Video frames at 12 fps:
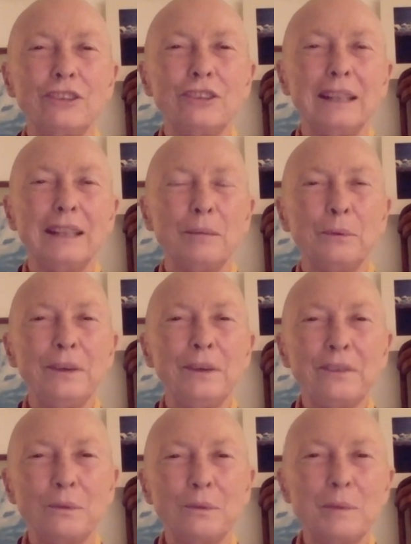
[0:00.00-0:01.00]
that
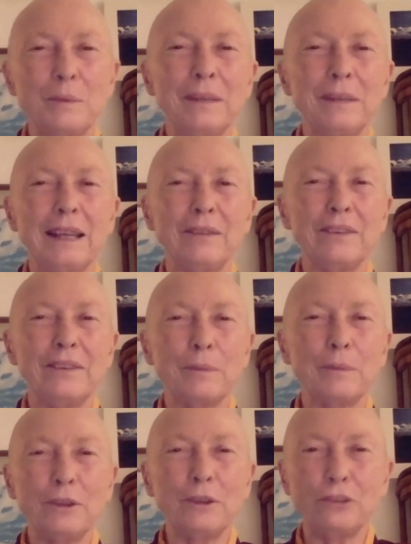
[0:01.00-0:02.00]
Buddhist women have a
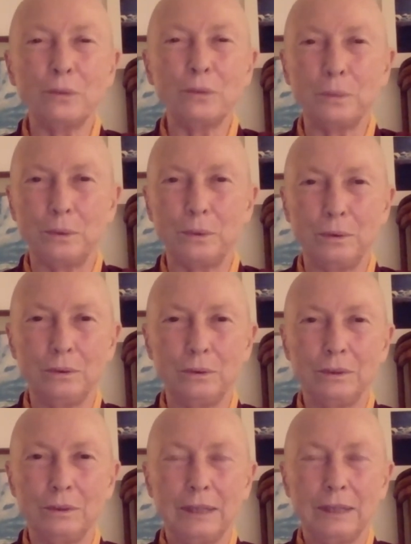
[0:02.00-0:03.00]
special role
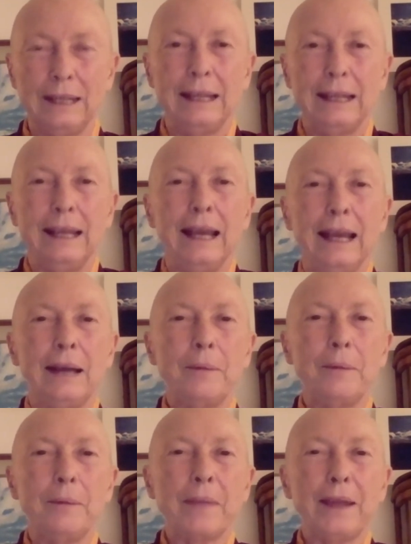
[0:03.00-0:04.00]

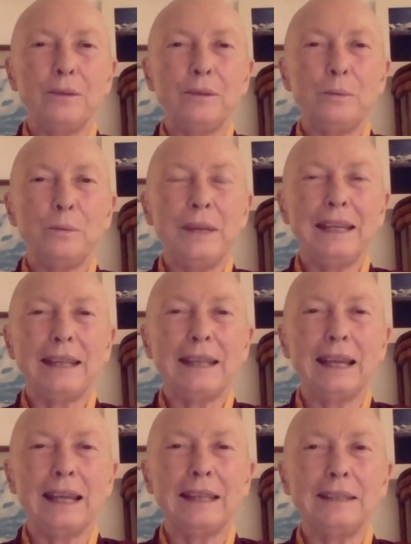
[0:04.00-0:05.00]
um, and we
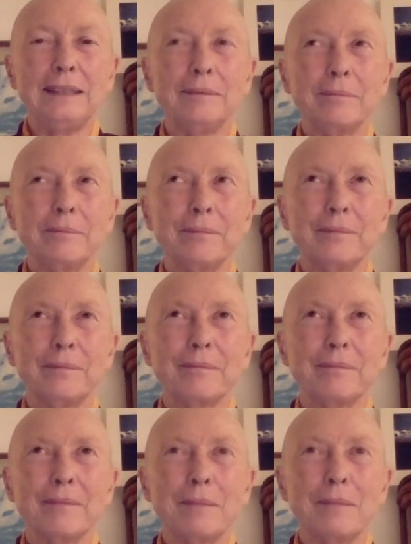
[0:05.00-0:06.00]
can
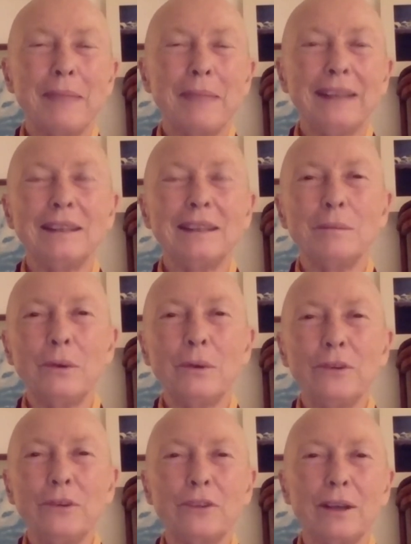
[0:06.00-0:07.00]
make the
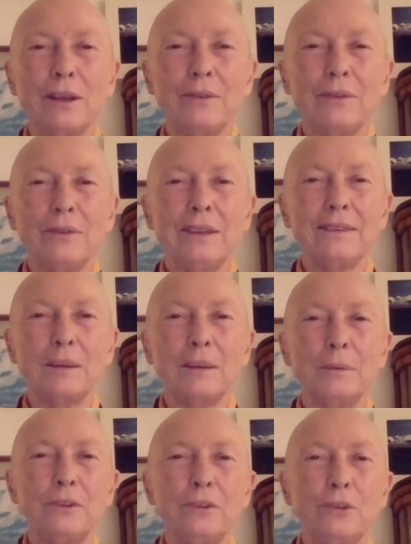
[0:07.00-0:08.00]
most of this
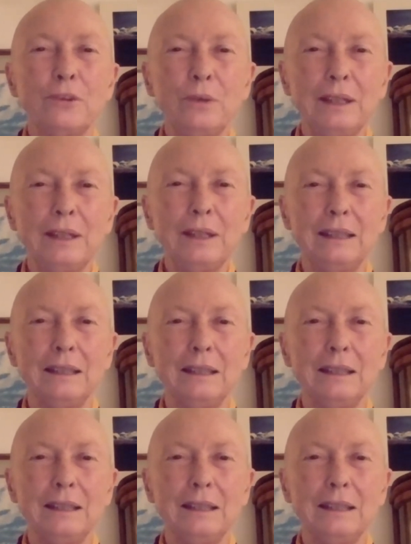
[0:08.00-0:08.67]
opportunity